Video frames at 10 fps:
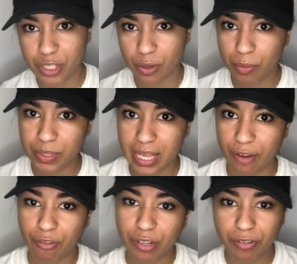So it was
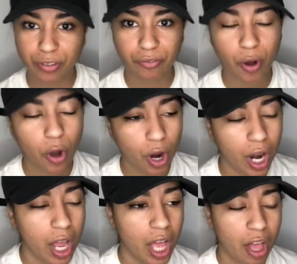like really, really
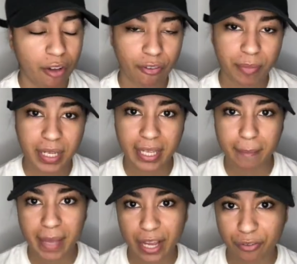far for me to
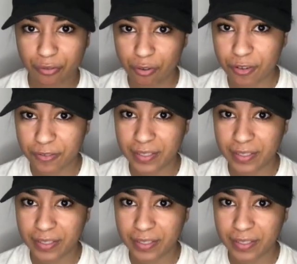get back and forth.